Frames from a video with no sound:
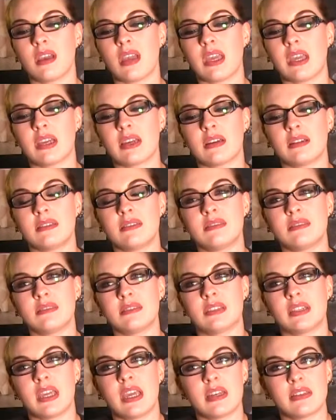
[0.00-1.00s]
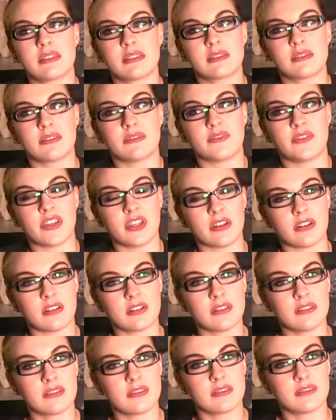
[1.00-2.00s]
and a cancer
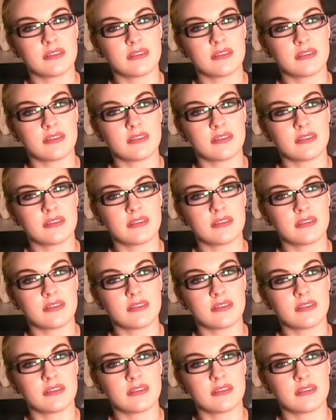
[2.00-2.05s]
fear.